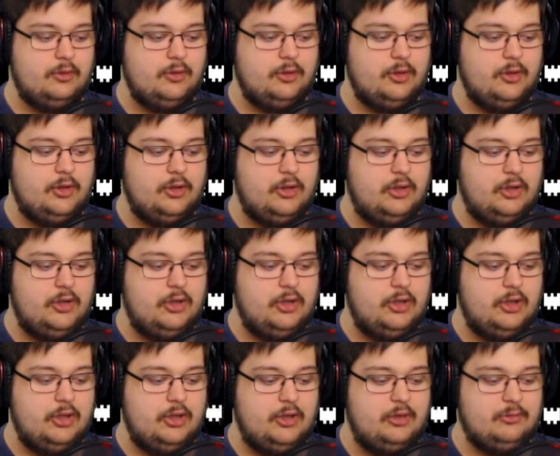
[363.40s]

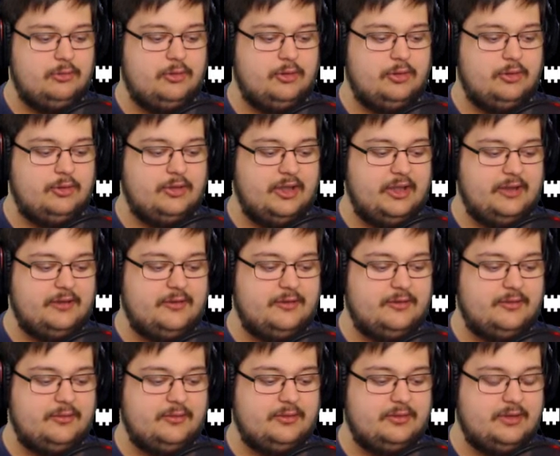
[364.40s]
Oh, okay.
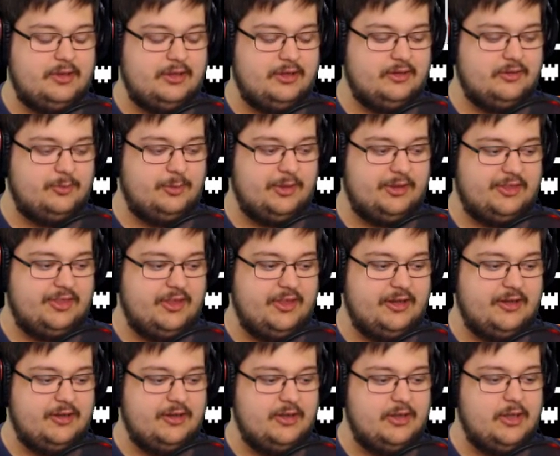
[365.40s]
Didn't expect
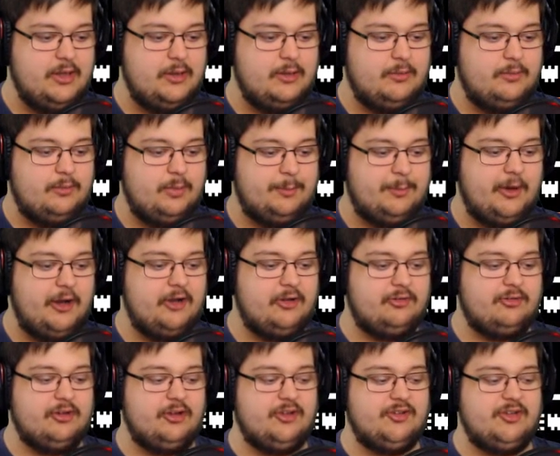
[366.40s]
that.
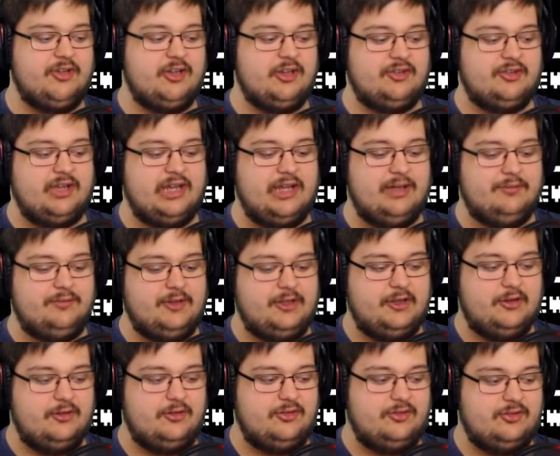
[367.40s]
Papyrus realized he doesn't have
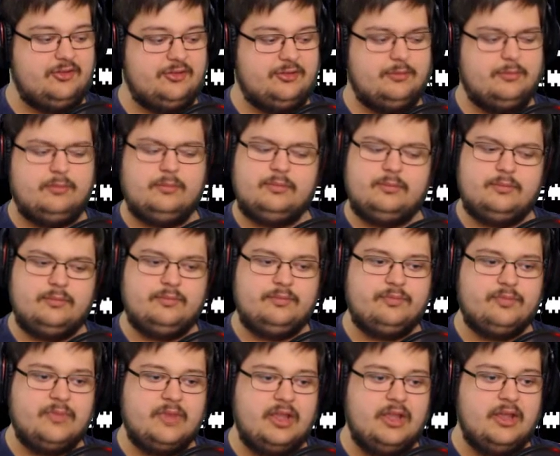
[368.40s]
ears.
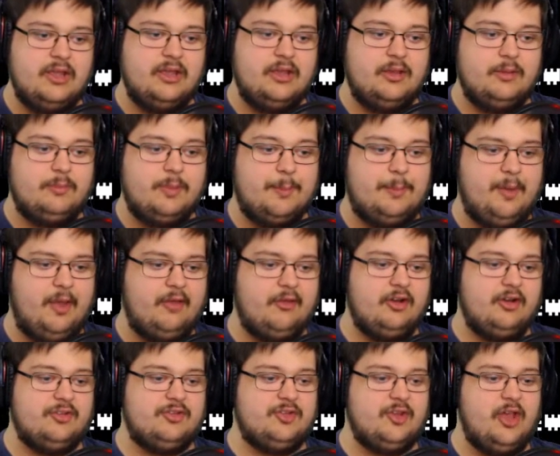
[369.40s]

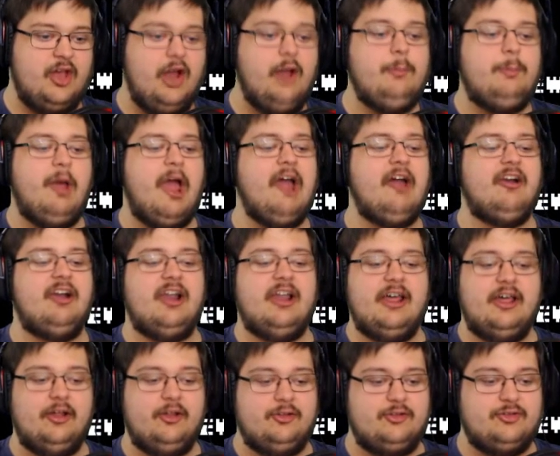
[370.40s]
Papyrus,
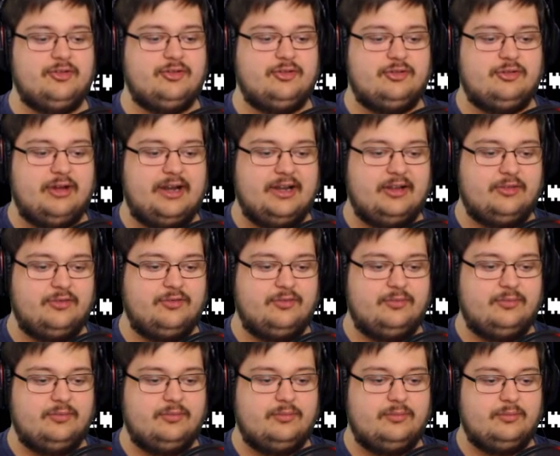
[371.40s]
unparalleled
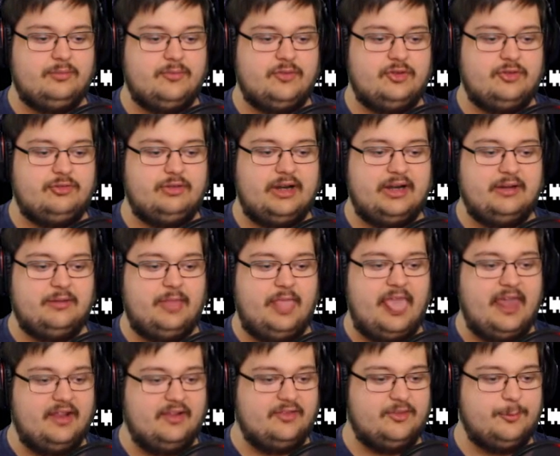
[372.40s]
stratus, strat,
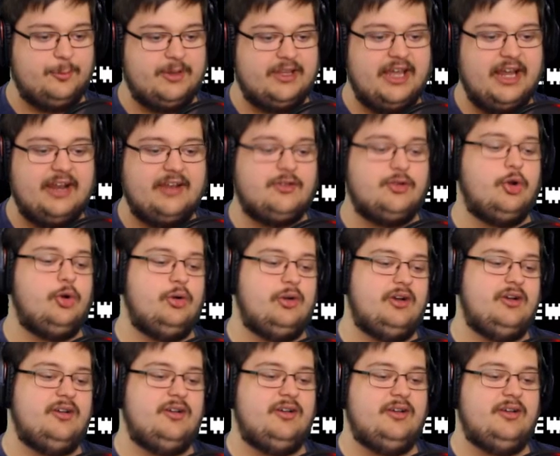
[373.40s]
yeah, Spaghetti tour?